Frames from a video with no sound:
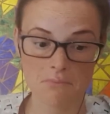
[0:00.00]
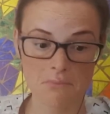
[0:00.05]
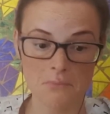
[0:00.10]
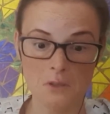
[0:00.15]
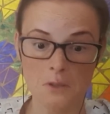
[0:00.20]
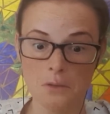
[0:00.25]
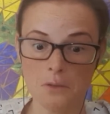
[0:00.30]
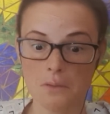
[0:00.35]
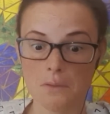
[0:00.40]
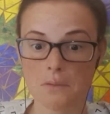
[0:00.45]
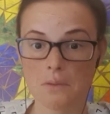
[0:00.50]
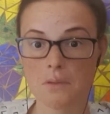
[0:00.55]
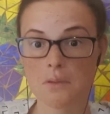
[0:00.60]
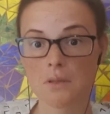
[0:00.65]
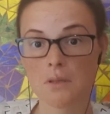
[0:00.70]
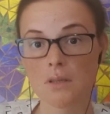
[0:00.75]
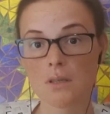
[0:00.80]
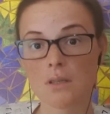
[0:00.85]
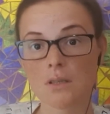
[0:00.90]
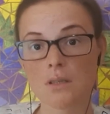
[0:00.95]
No.
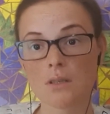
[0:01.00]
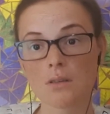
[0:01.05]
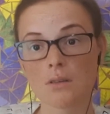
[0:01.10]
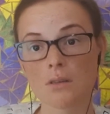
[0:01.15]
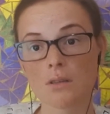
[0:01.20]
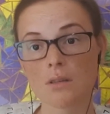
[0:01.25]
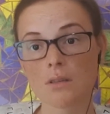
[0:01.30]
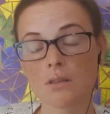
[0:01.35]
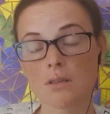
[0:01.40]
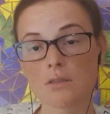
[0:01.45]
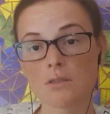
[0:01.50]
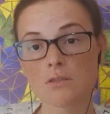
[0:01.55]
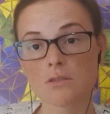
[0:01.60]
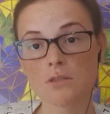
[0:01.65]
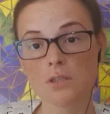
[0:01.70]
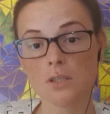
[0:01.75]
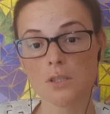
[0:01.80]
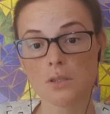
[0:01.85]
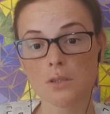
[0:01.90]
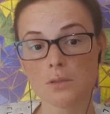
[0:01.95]

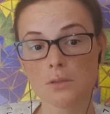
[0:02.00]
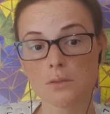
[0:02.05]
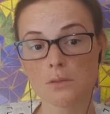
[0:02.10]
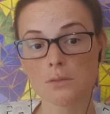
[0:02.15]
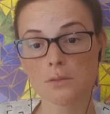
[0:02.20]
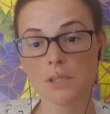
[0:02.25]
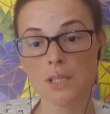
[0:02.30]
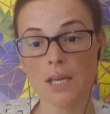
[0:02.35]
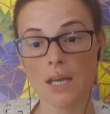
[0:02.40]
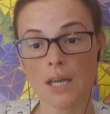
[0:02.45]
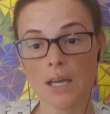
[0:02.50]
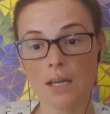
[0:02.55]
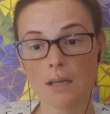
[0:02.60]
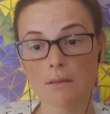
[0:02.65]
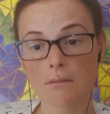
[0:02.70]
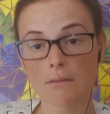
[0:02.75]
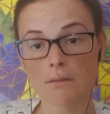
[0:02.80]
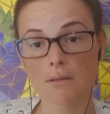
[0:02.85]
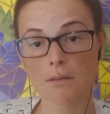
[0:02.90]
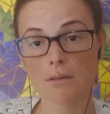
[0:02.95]
So
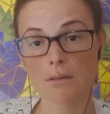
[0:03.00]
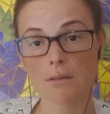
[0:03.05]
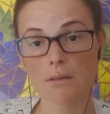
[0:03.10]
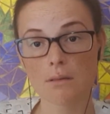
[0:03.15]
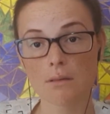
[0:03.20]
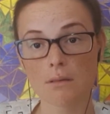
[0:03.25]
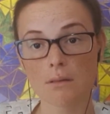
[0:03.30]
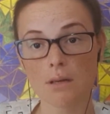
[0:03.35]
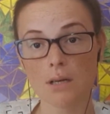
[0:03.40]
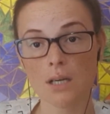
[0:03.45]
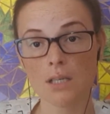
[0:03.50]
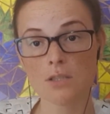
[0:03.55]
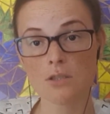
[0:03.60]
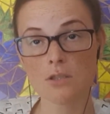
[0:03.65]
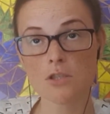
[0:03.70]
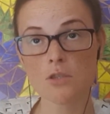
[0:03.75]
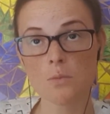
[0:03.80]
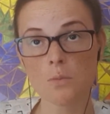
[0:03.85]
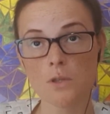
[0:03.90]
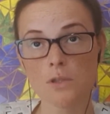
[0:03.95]
yeah, I
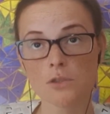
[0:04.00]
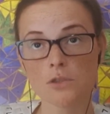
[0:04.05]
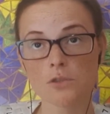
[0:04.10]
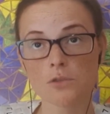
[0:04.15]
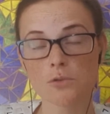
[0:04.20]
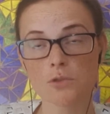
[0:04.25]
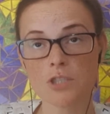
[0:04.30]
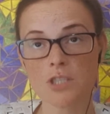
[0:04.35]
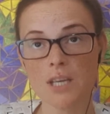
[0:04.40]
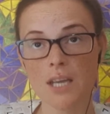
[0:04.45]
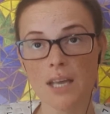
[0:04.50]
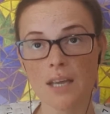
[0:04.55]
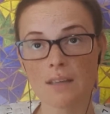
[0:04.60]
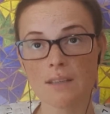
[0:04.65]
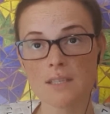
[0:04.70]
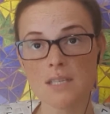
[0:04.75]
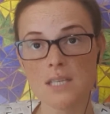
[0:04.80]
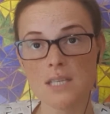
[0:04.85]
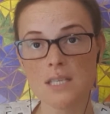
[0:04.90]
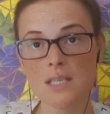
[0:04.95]
just wanted to share
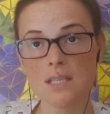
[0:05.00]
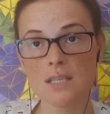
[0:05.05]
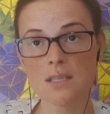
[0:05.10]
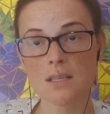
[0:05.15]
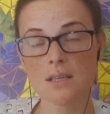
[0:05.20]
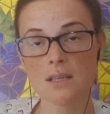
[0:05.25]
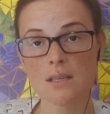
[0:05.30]
this